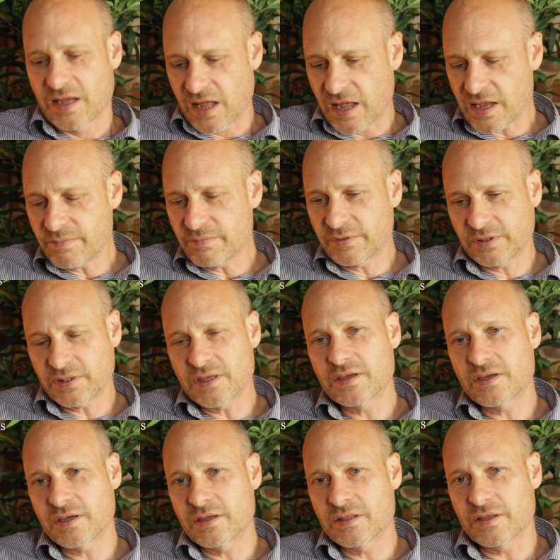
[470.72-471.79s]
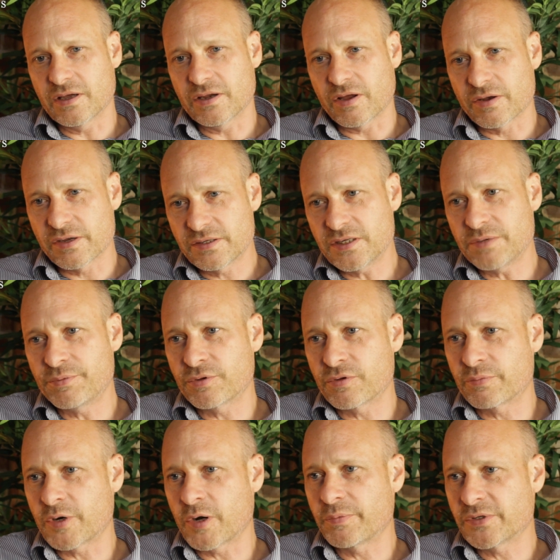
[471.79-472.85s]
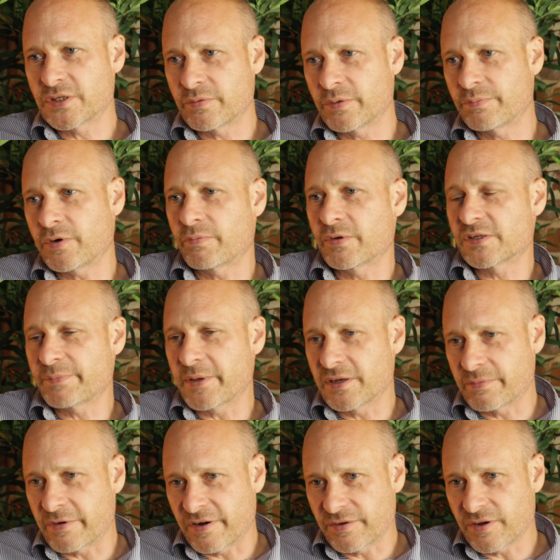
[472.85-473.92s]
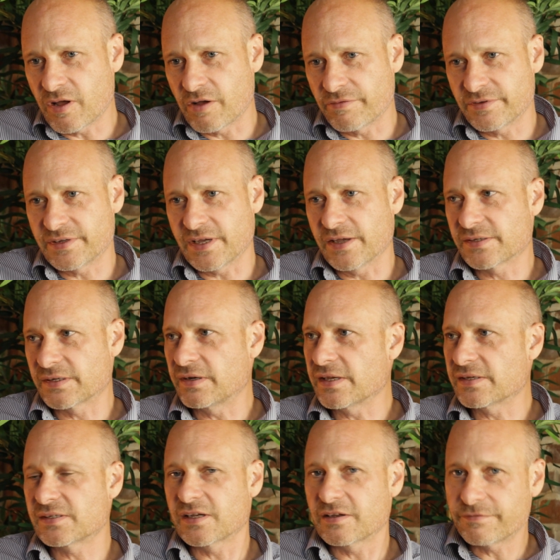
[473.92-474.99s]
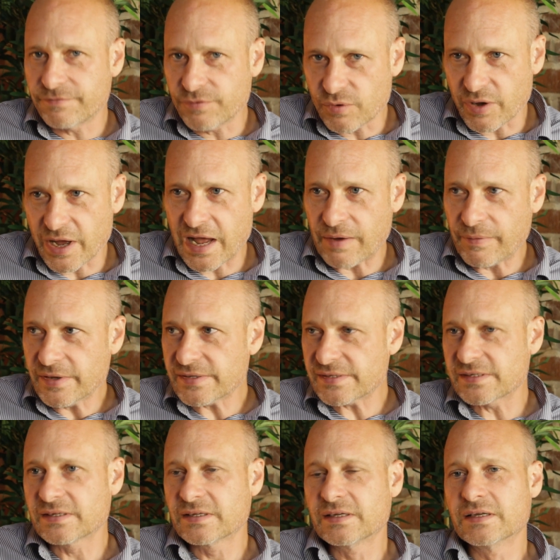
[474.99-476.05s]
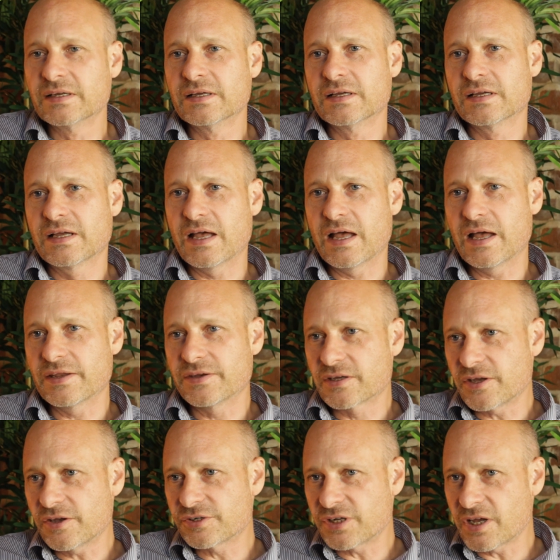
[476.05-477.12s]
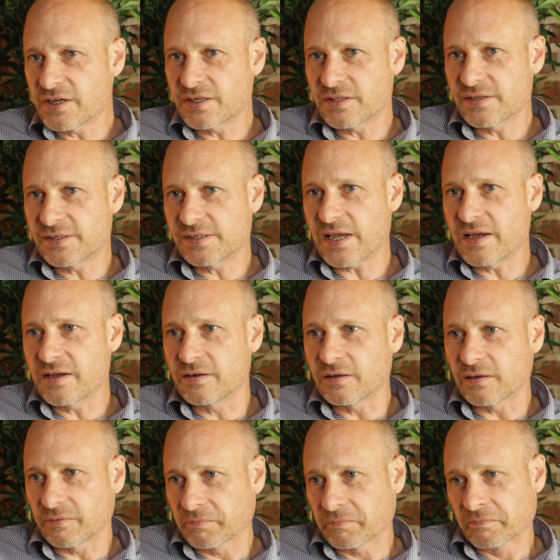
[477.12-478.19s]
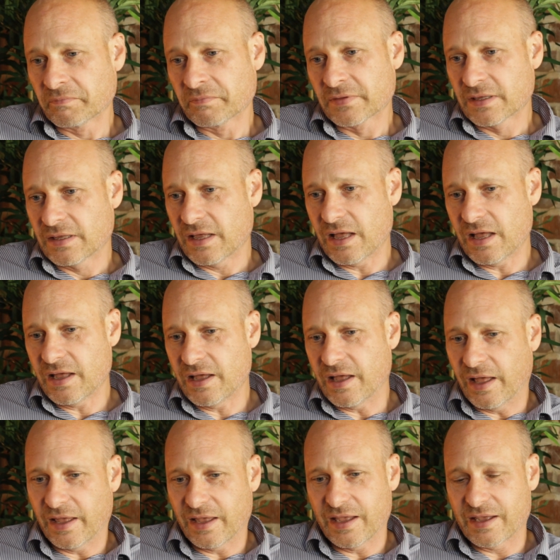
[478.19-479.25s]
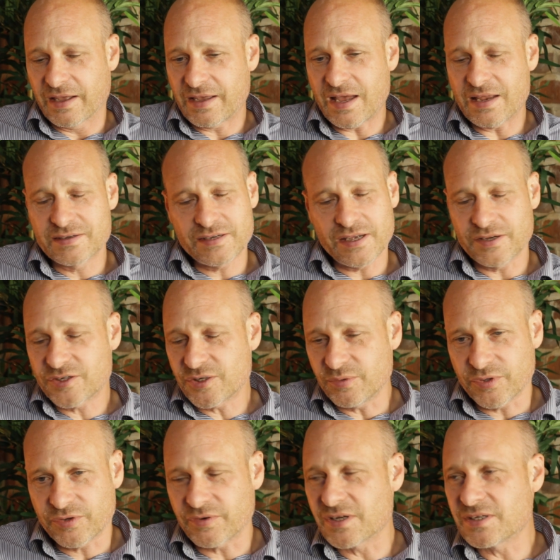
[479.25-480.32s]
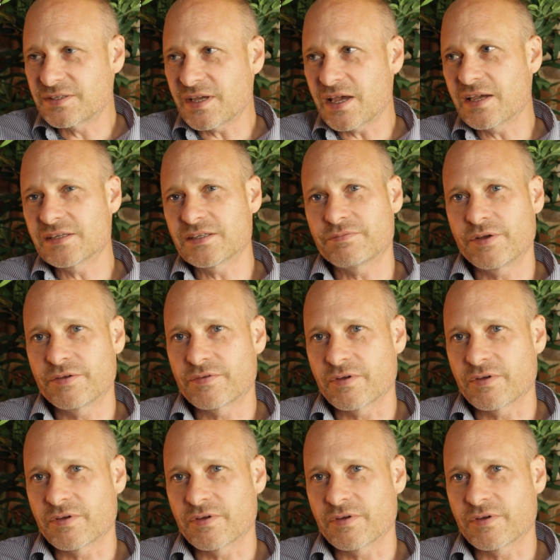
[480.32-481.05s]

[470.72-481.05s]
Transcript: I'm thinking that on a typical property we probably spend around half a day, so let's say 4 hours negotiating the sale. It can take 2 or 3 days if we've